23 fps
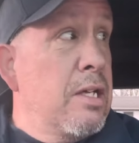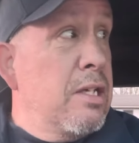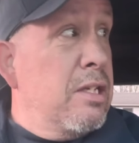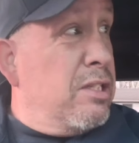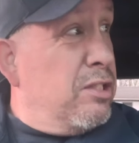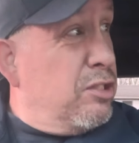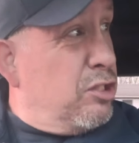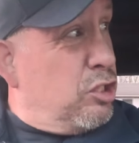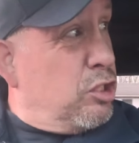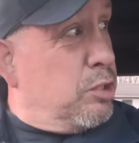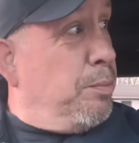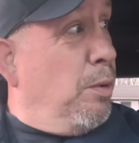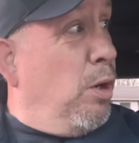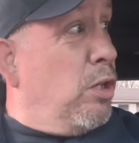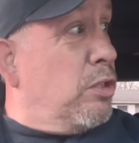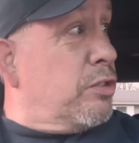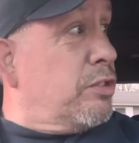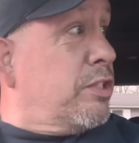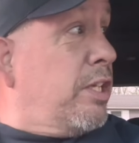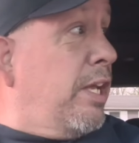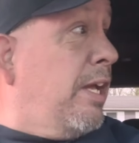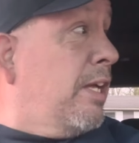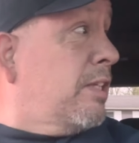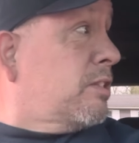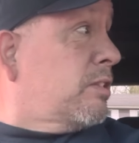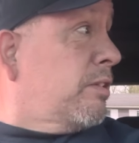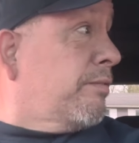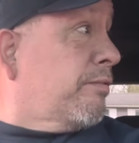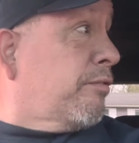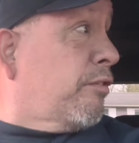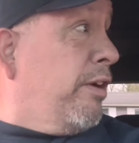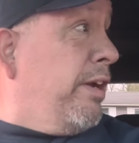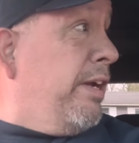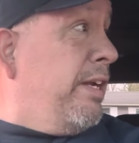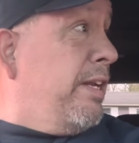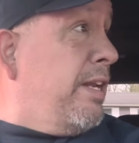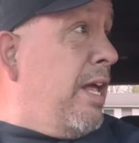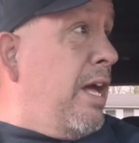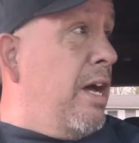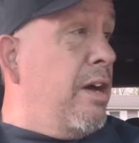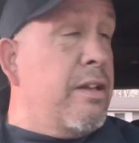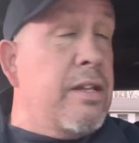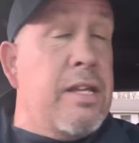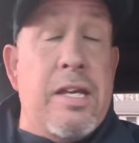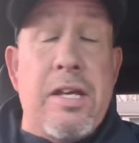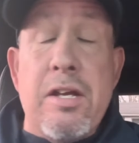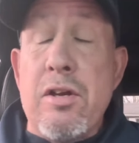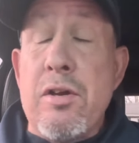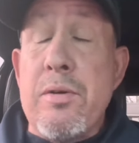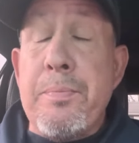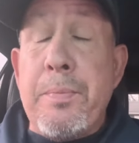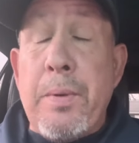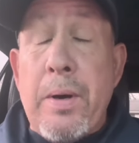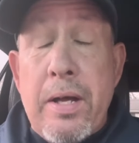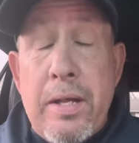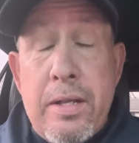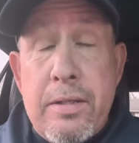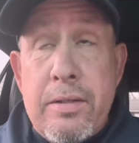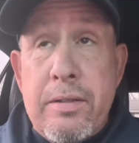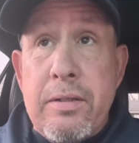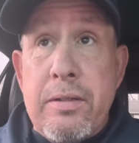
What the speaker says: Small chance of rain out here, but